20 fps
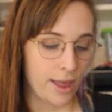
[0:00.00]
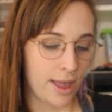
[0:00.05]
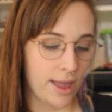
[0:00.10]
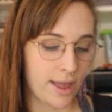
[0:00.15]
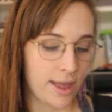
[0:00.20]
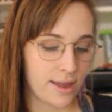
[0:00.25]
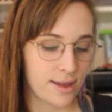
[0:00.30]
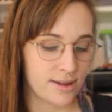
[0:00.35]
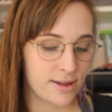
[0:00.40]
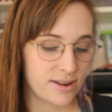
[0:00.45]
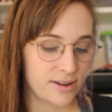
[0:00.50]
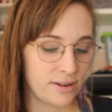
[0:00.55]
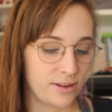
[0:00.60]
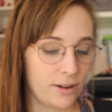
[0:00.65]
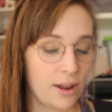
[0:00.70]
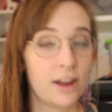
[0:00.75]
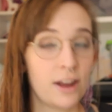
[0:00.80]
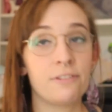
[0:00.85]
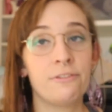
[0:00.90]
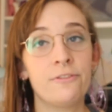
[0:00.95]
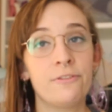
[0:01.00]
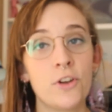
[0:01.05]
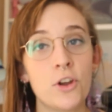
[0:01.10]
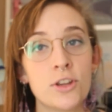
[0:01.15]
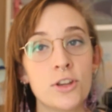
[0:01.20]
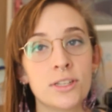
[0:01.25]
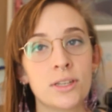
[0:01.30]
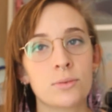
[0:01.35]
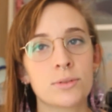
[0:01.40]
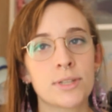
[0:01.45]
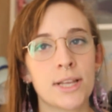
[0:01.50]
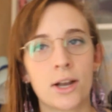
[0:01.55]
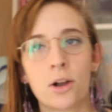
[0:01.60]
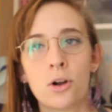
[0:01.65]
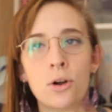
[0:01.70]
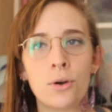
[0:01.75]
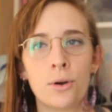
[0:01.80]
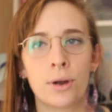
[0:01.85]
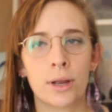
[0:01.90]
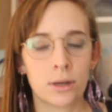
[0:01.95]
And at first I was like,
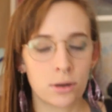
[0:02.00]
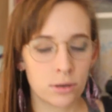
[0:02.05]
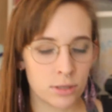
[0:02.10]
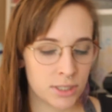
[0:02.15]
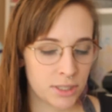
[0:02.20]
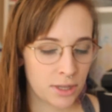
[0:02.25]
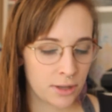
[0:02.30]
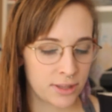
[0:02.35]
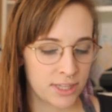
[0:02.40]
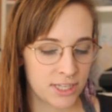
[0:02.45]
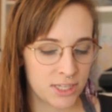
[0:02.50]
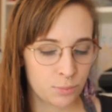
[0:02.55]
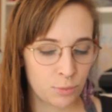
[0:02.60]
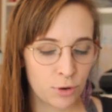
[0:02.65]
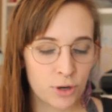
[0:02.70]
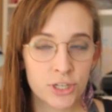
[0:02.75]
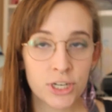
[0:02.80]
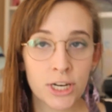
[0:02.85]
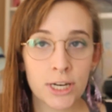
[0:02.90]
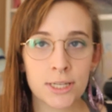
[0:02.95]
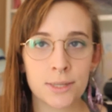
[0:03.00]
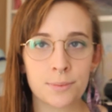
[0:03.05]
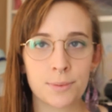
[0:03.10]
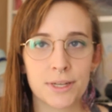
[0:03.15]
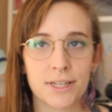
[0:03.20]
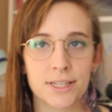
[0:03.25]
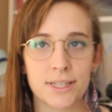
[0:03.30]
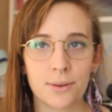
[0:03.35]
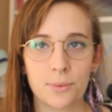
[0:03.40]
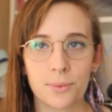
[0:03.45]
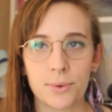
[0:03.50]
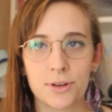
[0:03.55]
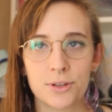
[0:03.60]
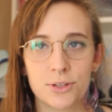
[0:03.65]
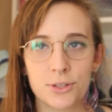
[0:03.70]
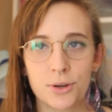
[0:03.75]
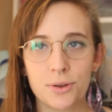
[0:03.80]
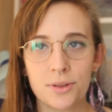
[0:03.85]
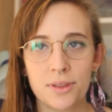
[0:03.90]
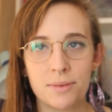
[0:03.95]
oh, I can't start these projects because I want to
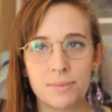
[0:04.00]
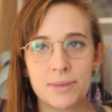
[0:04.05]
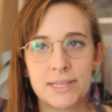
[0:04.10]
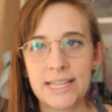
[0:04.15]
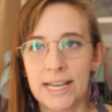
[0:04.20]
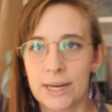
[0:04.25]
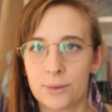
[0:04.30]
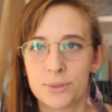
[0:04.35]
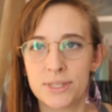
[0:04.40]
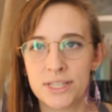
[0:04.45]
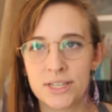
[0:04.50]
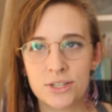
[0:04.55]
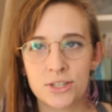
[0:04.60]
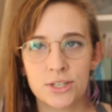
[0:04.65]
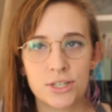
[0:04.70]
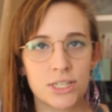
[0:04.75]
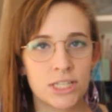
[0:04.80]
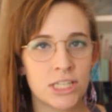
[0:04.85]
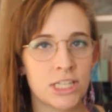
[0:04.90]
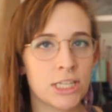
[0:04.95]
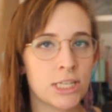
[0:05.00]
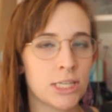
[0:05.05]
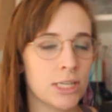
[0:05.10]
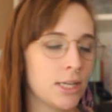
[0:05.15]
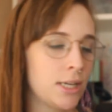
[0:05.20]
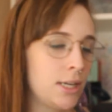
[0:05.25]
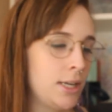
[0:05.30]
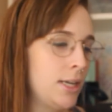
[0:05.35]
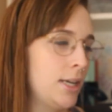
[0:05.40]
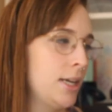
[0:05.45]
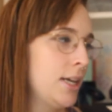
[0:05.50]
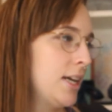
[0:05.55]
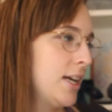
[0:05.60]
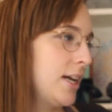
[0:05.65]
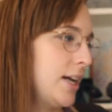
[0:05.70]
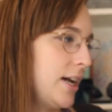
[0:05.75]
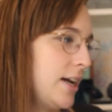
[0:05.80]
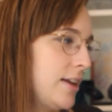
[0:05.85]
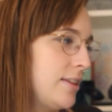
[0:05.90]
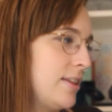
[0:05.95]
show them as acquisitions.
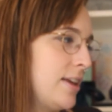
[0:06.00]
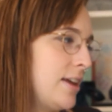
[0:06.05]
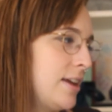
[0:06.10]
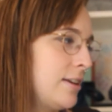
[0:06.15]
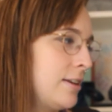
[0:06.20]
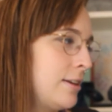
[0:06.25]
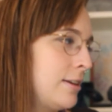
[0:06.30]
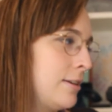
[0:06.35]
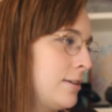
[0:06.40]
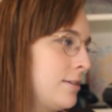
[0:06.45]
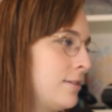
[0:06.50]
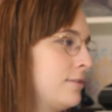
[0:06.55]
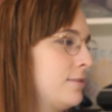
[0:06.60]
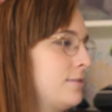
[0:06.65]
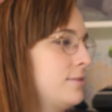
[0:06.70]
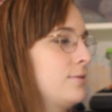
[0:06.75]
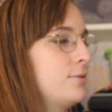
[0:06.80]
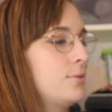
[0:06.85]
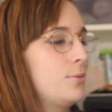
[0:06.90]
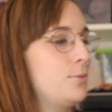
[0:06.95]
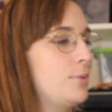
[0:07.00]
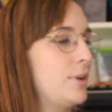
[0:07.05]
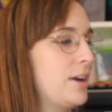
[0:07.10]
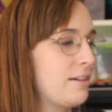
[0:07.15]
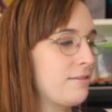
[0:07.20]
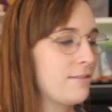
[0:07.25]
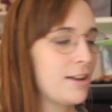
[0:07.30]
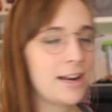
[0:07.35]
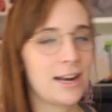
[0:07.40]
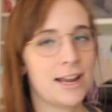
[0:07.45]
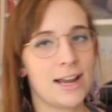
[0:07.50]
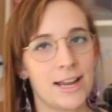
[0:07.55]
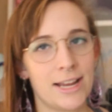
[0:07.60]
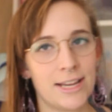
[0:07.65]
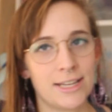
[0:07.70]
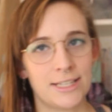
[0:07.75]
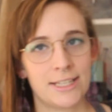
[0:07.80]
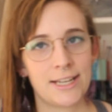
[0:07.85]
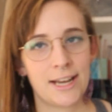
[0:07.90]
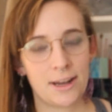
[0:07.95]
And then when I realized